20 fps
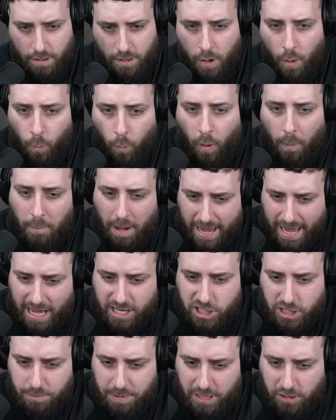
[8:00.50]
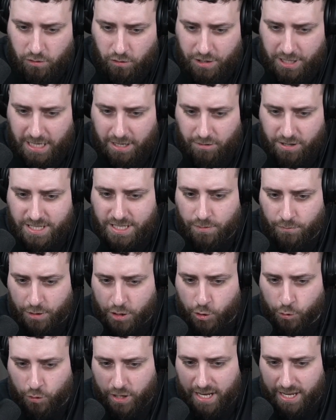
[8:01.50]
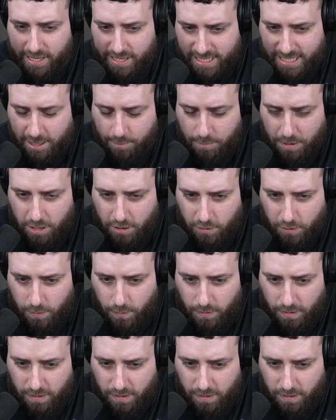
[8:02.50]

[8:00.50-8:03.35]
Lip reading: what might actually be good here is to retreat into the Mew.